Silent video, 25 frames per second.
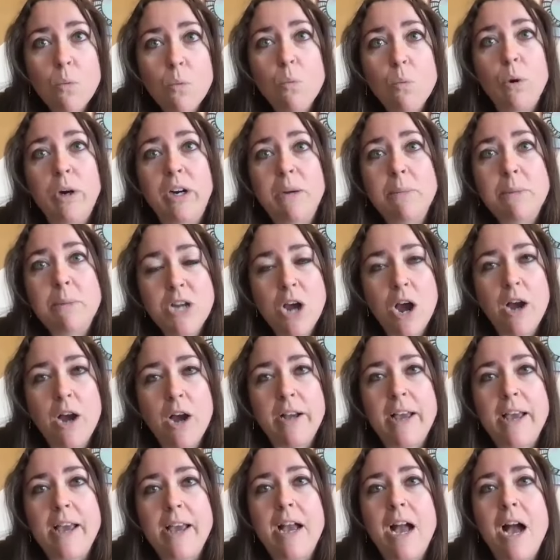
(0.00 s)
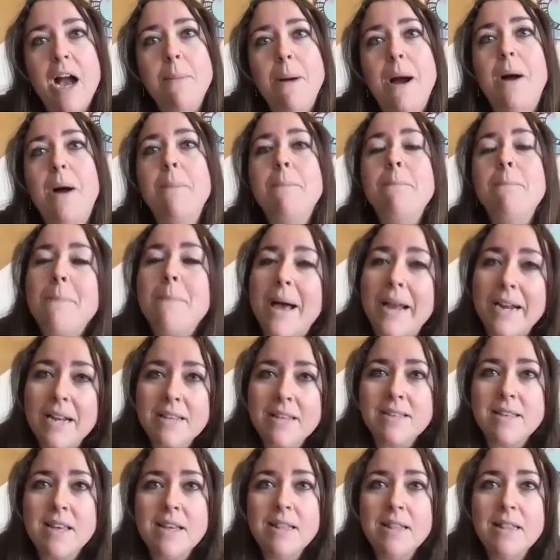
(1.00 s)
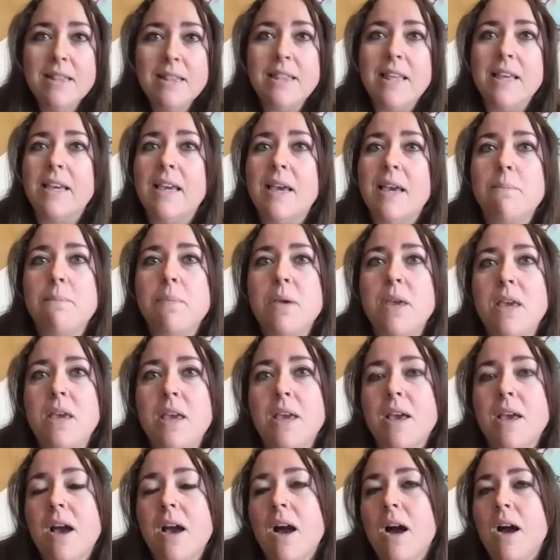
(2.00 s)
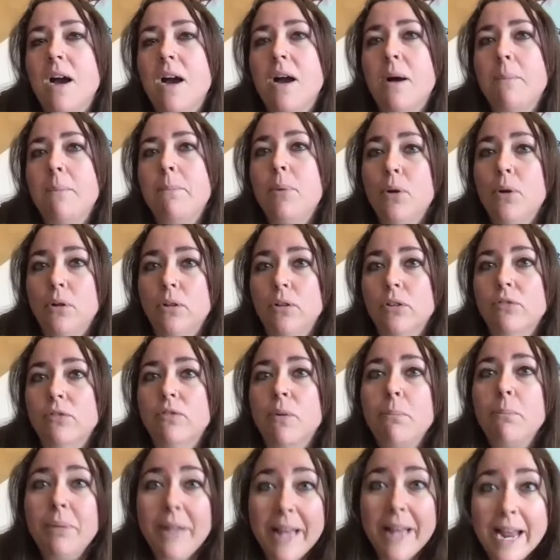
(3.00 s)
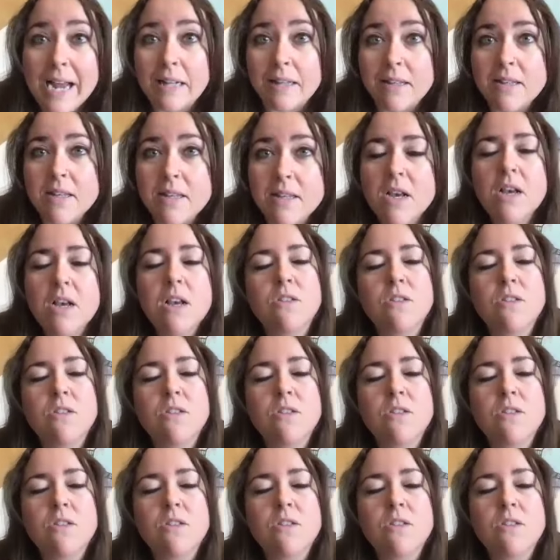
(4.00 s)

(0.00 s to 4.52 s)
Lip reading: we're going to be talking about medicine that can be pulled from plants.